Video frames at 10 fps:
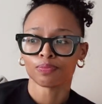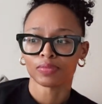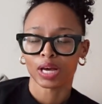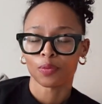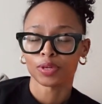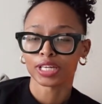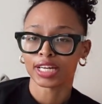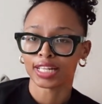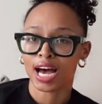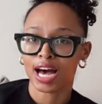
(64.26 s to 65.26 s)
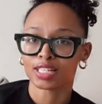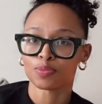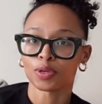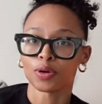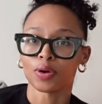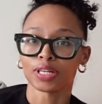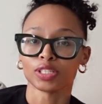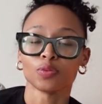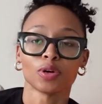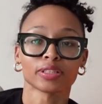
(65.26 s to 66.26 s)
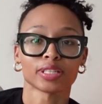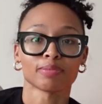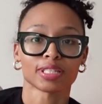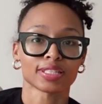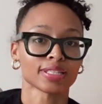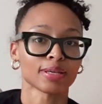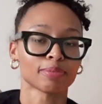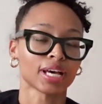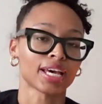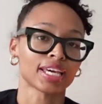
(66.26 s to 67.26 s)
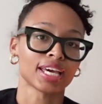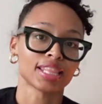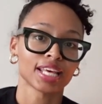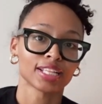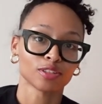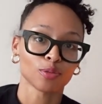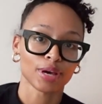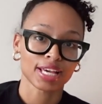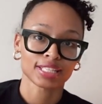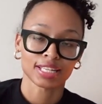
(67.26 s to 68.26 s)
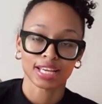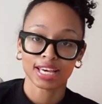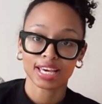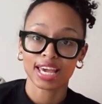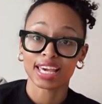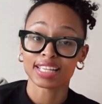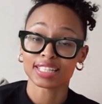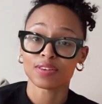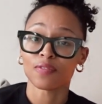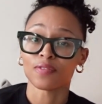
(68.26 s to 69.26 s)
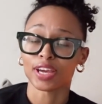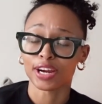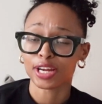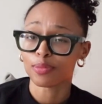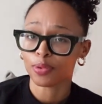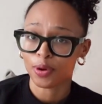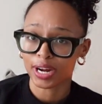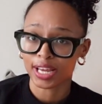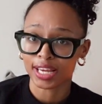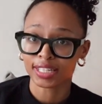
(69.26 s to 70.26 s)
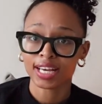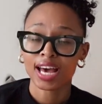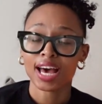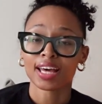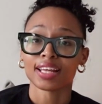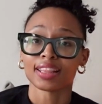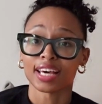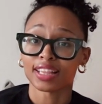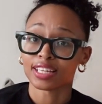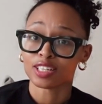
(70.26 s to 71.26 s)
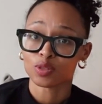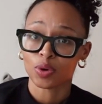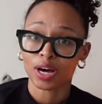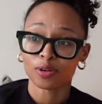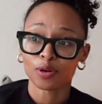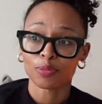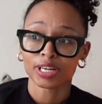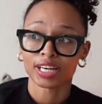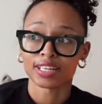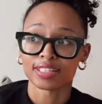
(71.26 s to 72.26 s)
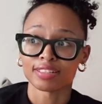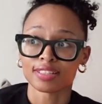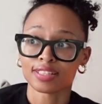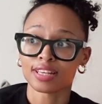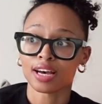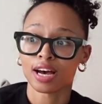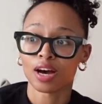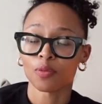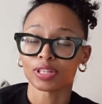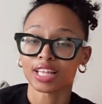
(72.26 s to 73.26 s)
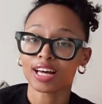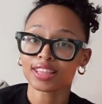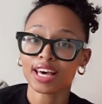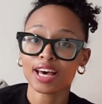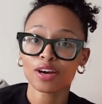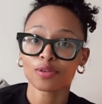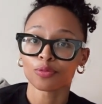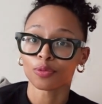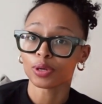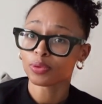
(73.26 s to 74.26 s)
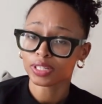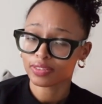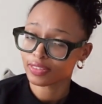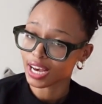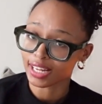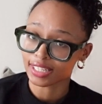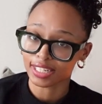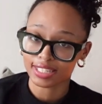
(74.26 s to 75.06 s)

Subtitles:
like when you're in the hospital and you want them to sleep like in that little bassinet, it's very important that they're swaddled because without that, we wouldn't have gotten any